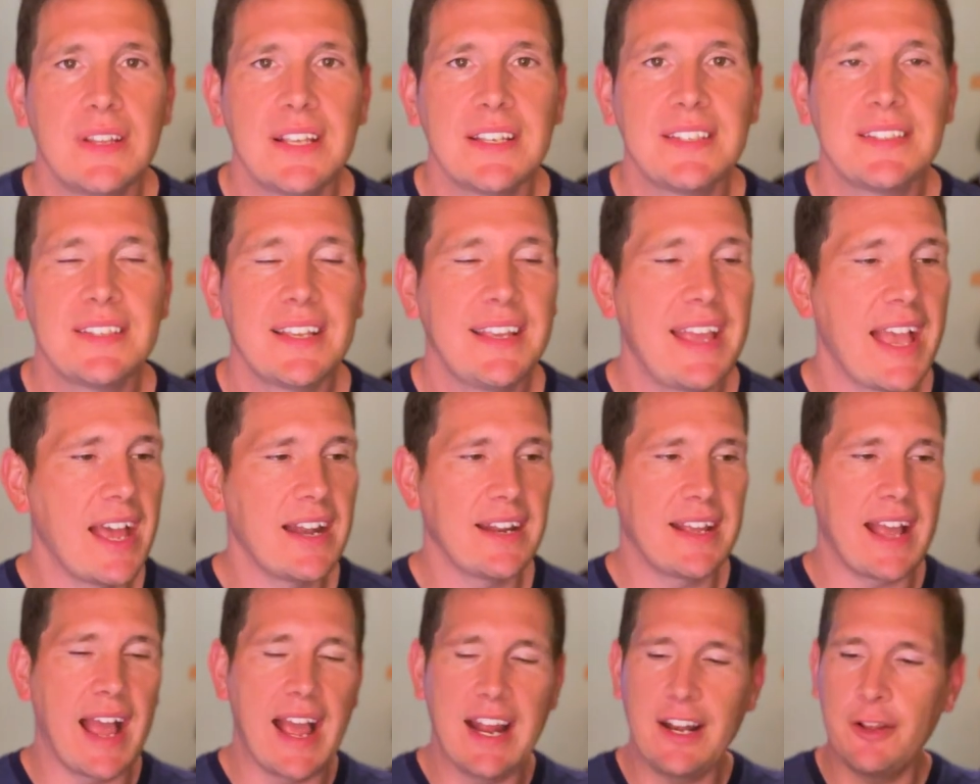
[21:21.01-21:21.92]
This,
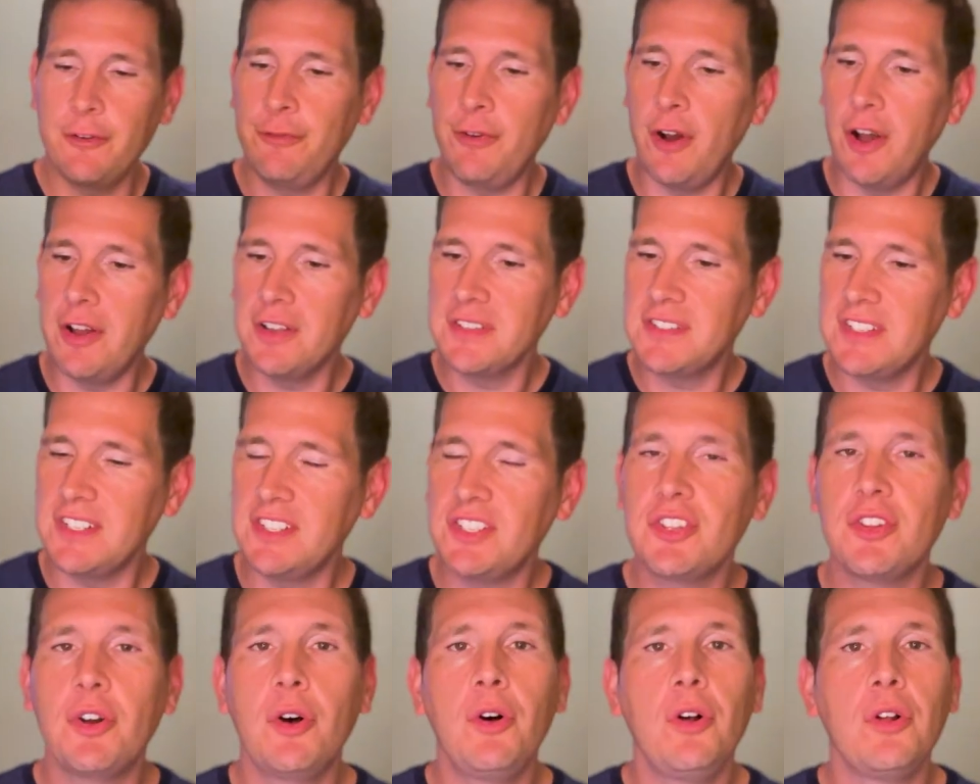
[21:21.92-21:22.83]
again, kind of falls
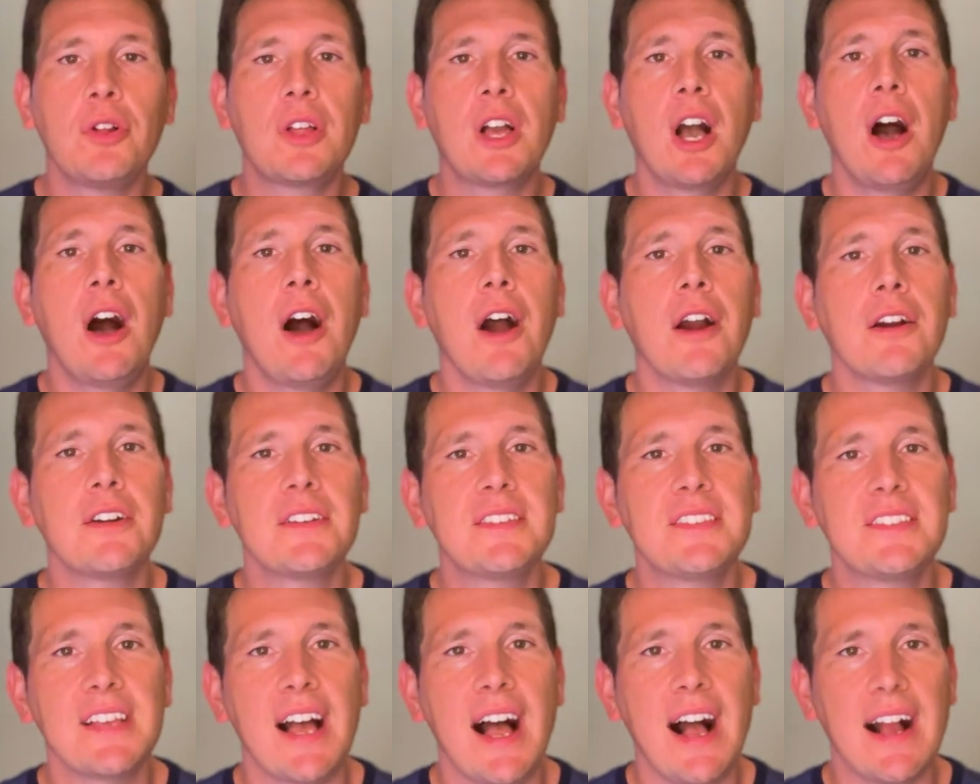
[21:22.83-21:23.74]
into the whole car
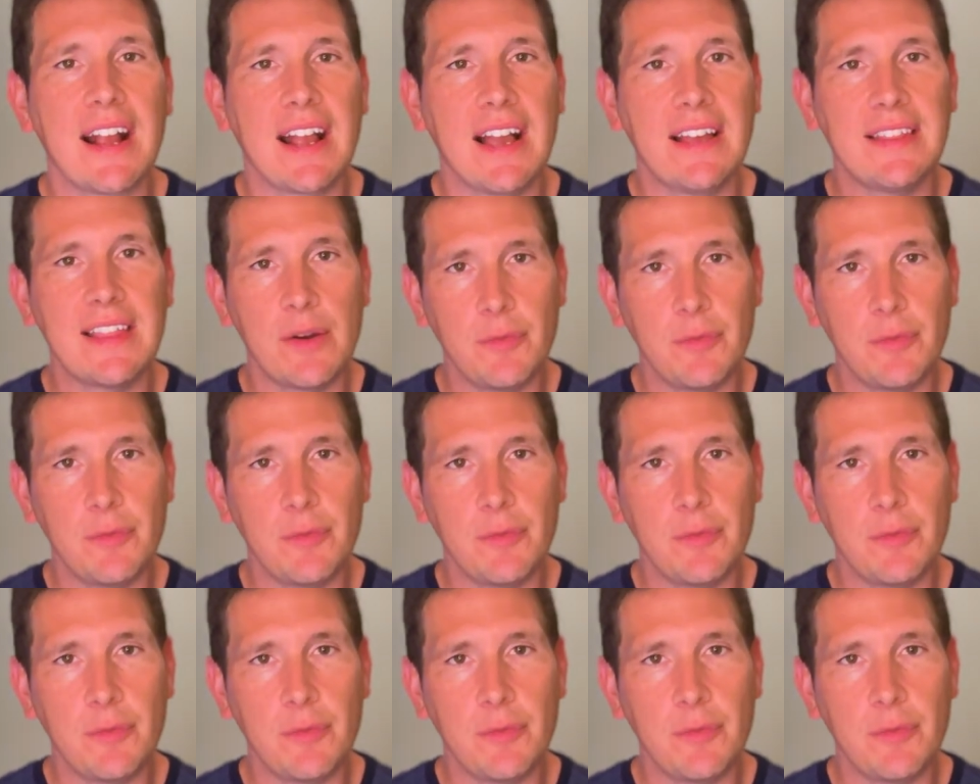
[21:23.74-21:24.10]
saga